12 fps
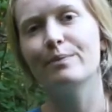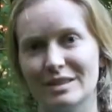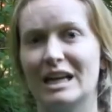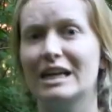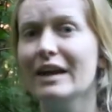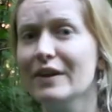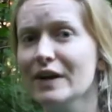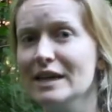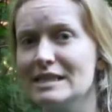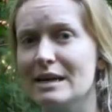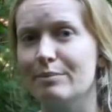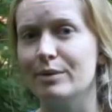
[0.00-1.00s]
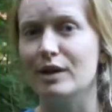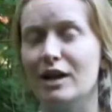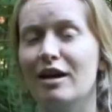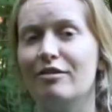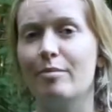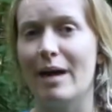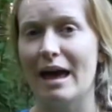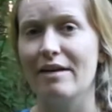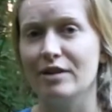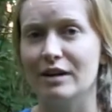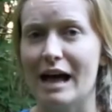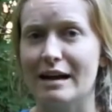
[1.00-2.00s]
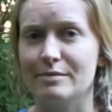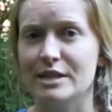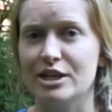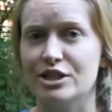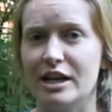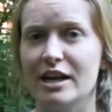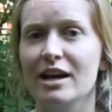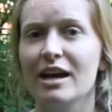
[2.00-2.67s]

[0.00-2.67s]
Another example of a behavioral adaptation